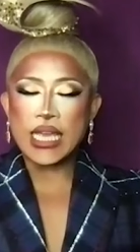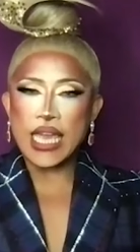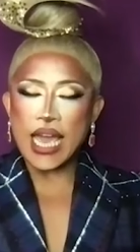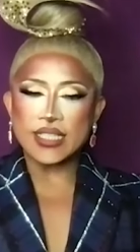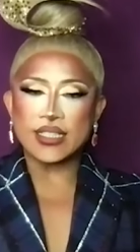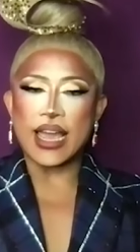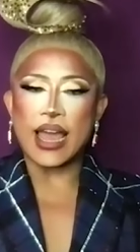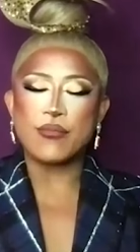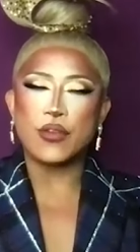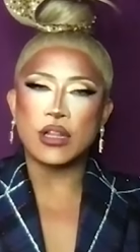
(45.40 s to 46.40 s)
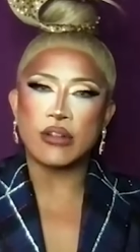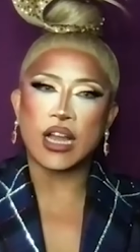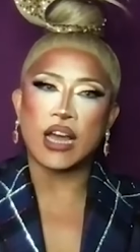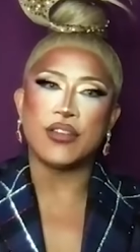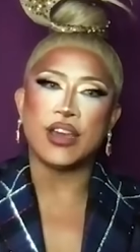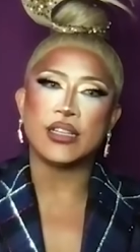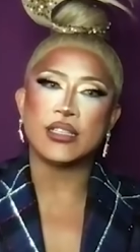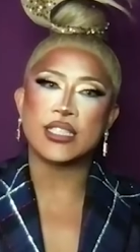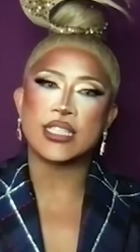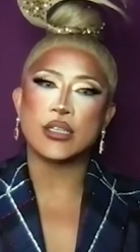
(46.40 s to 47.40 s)
Yes, I am fully recovered.
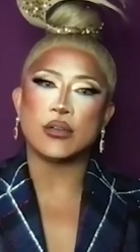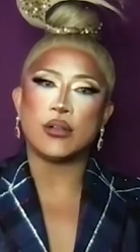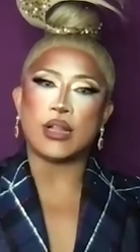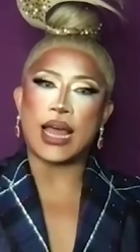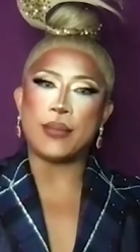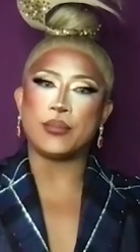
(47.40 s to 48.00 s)
Still,